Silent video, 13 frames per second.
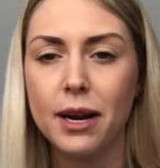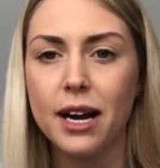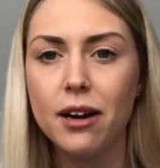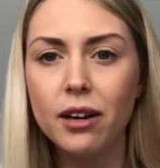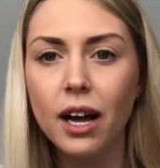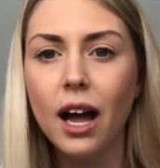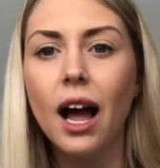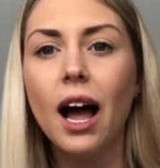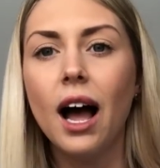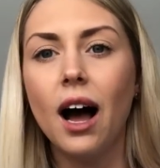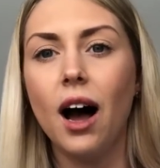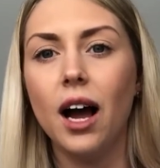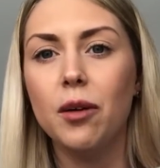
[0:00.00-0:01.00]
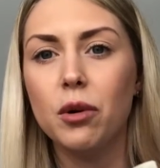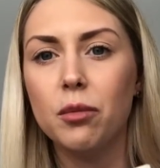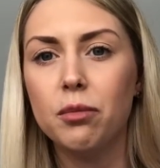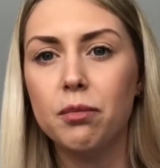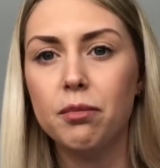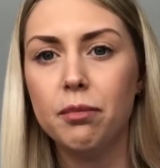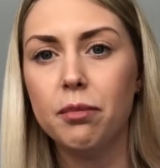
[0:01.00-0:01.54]
well. I will
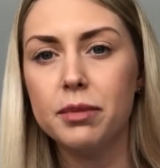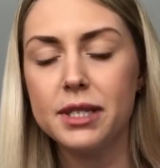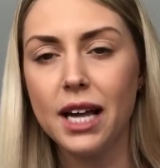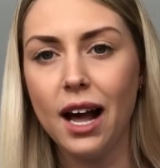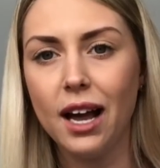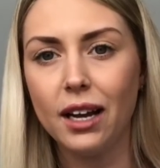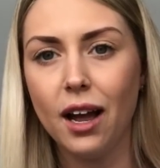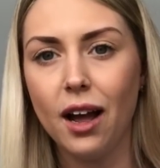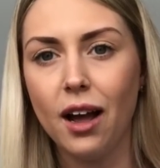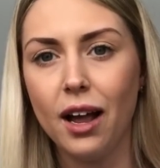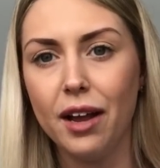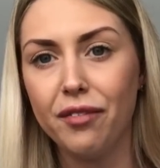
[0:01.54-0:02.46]
tag her